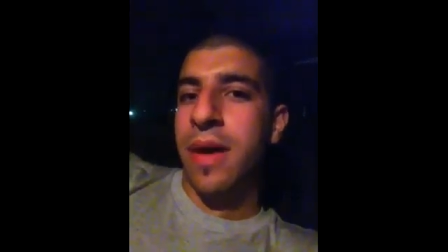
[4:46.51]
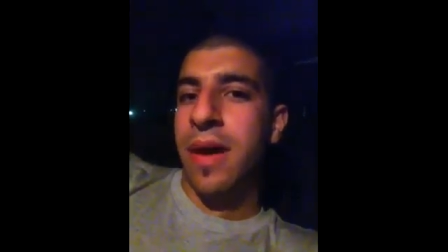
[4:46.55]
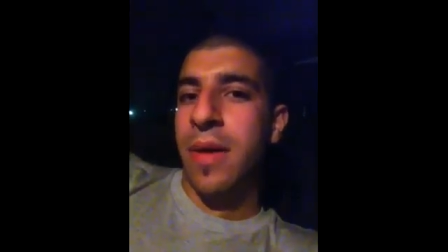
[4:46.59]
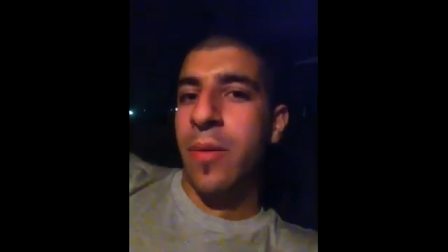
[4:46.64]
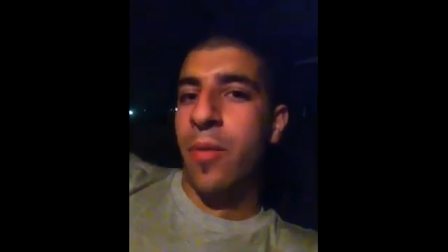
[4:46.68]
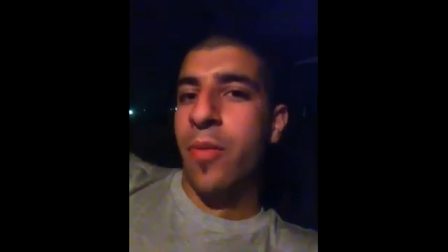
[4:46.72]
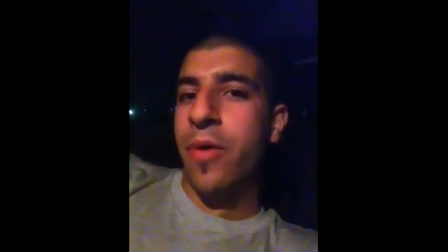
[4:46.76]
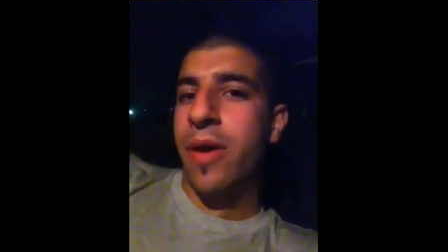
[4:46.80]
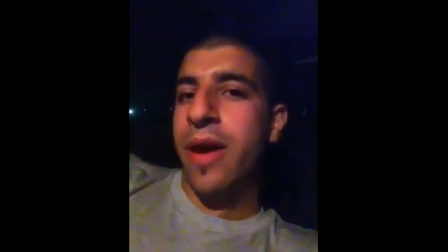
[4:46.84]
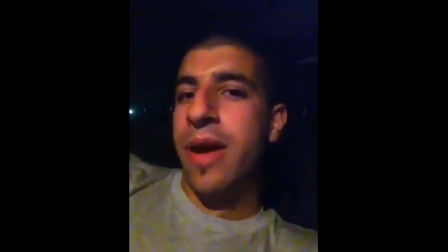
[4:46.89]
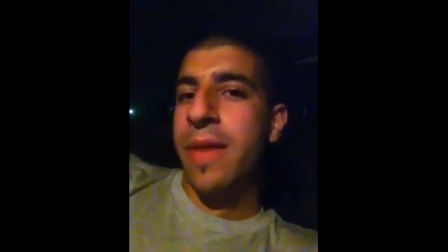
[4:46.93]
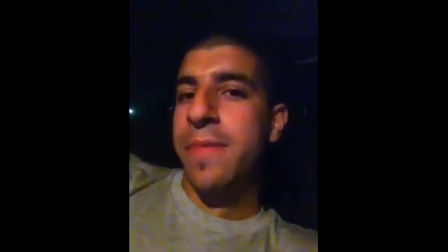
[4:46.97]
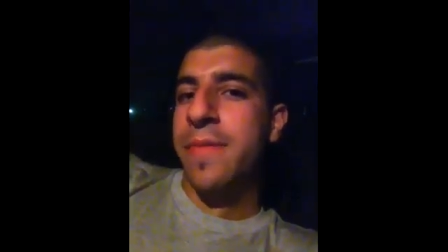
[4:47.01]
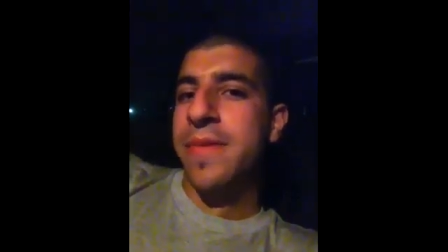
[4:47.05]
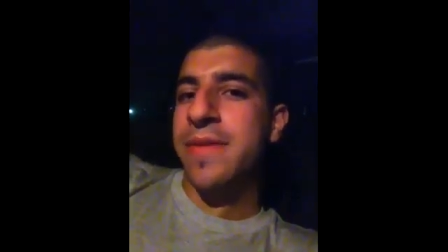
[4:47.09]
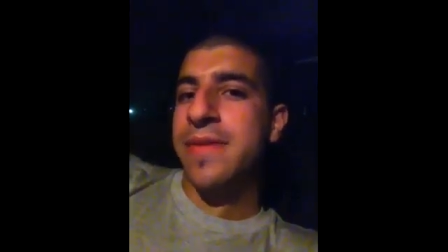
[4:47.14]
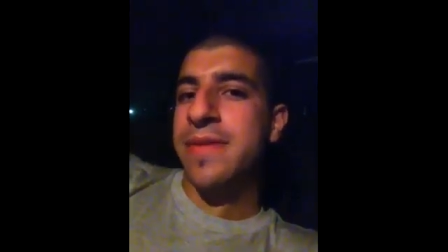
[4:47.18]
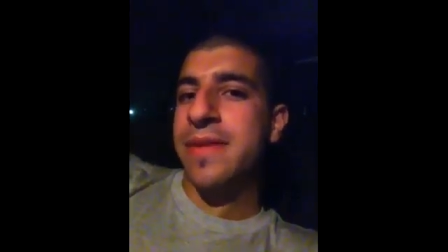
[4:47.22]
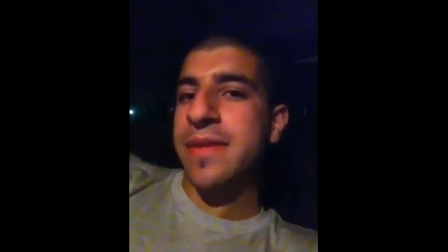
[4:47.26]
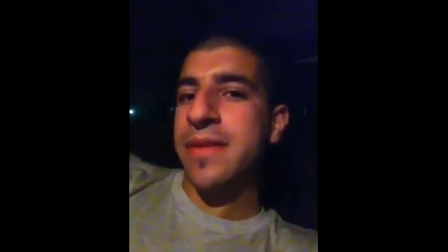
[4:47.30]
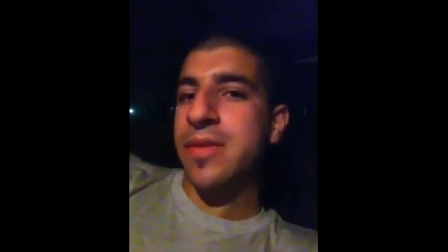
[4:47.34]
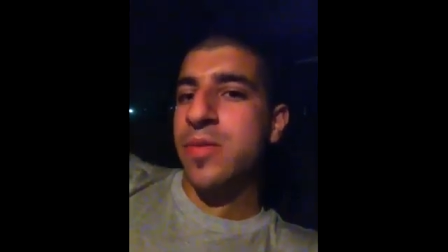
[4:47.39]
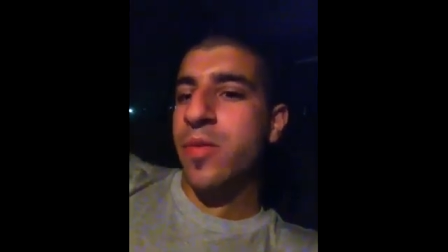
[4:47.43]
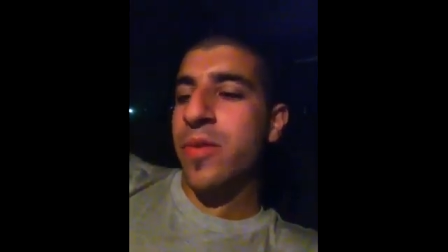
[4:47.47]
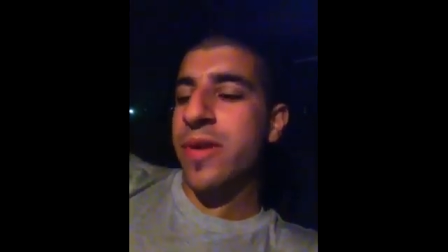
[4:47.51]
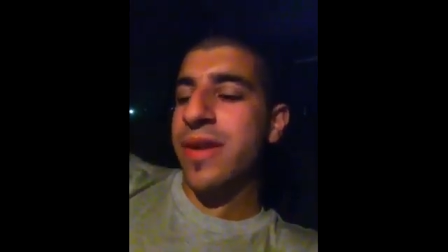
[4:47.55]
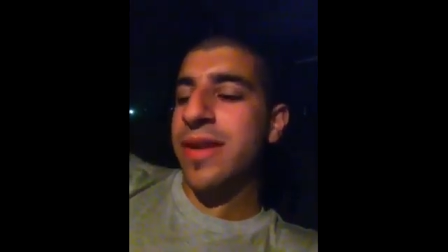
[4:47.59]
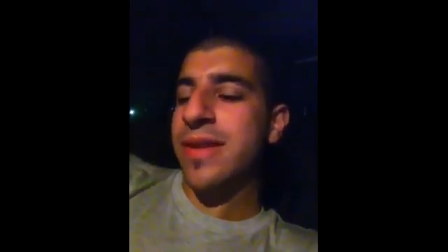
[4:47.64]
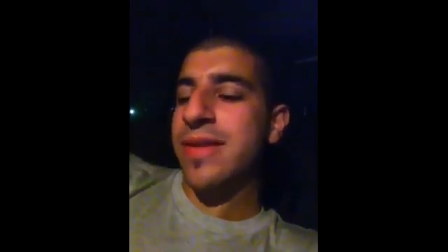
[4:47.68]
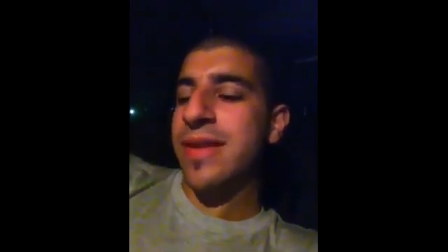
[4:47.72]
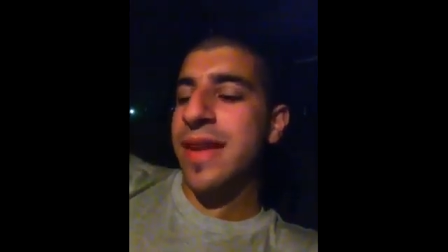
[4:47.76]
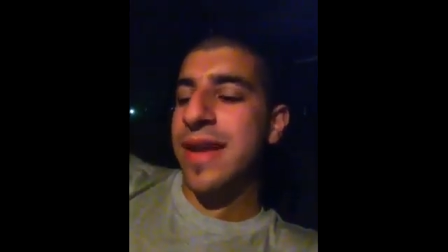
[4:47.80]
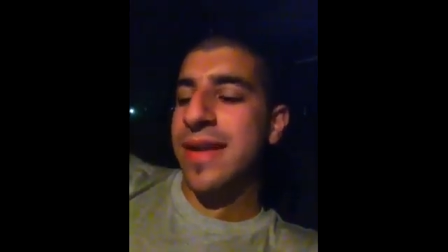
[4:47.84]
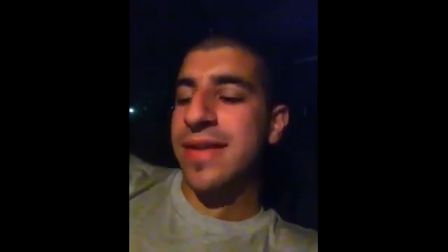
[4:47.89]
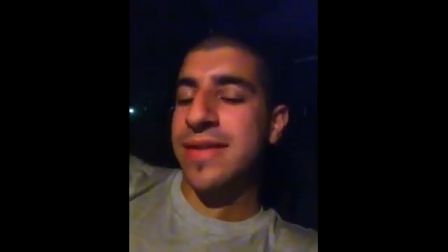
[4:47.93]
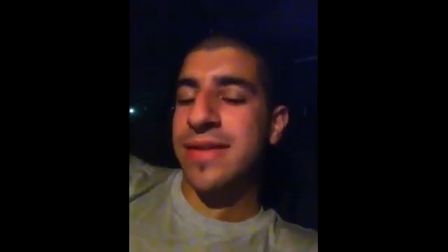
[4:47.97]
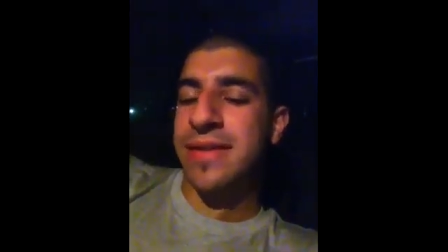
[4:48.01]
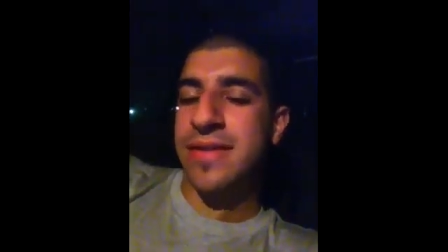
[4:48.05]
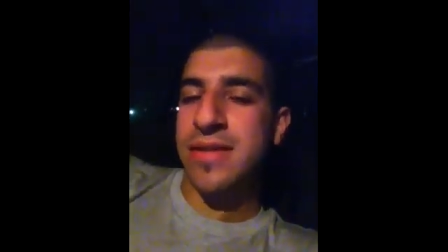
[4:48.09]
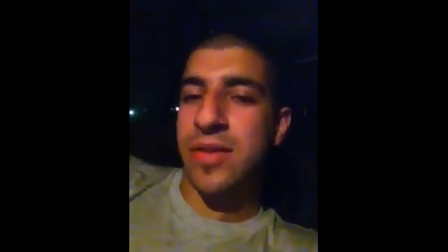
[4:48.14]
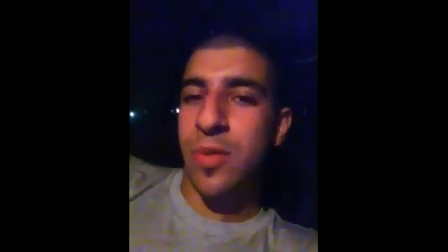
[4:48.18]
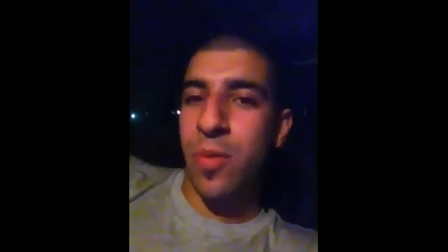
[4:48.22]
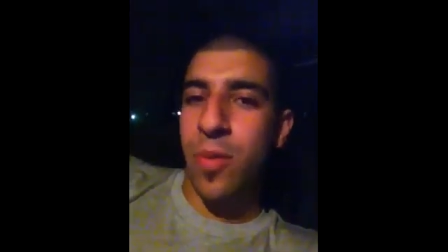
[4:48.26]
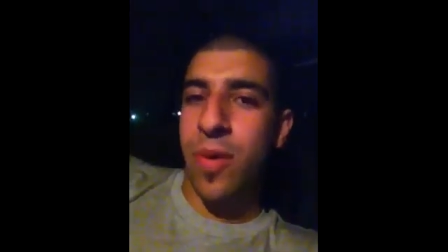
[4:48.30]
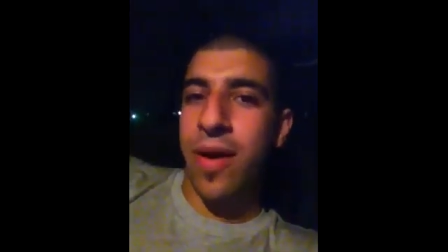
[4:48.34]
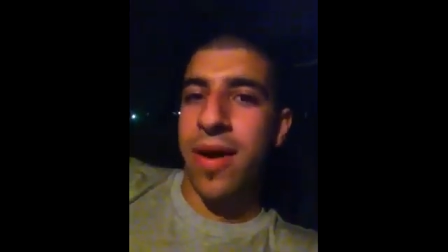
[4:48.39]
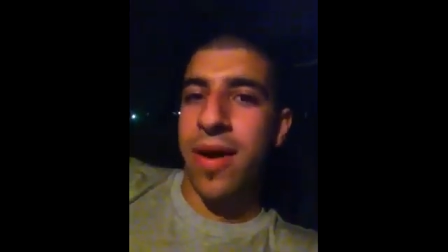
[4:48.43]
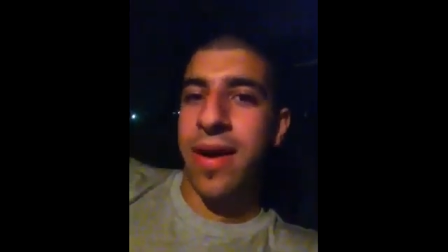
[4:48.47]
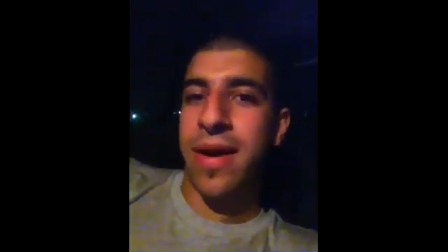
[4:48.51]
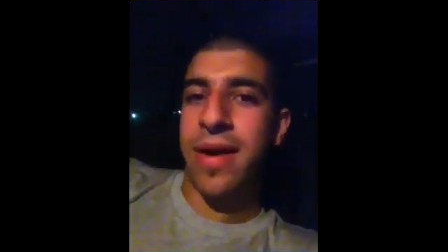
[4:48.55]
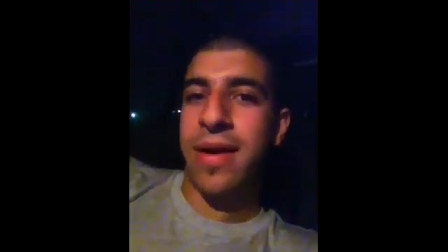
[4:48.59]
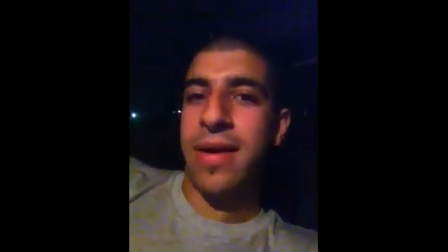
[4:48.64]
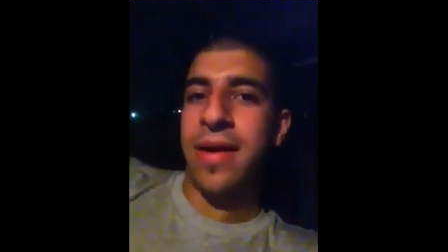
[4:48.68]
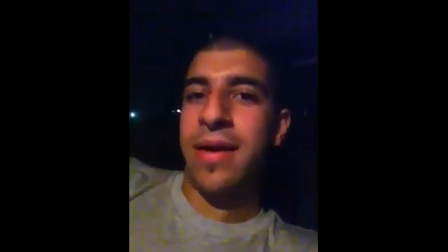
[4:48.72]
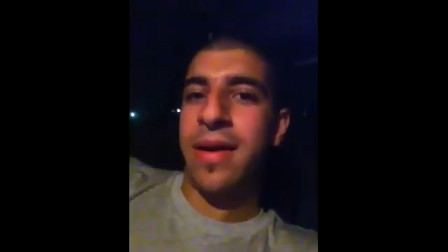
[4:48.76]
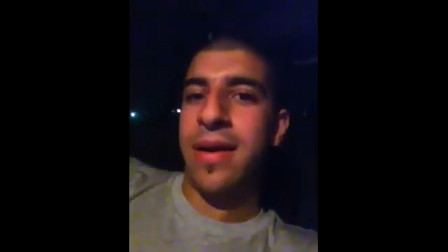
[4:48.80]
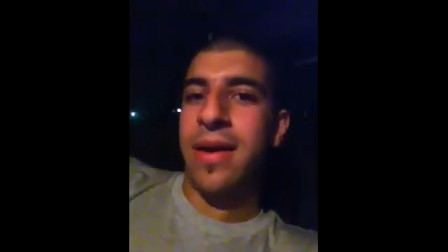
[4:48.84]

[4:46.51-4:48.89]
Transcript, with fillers: And what happens is when He takes this away,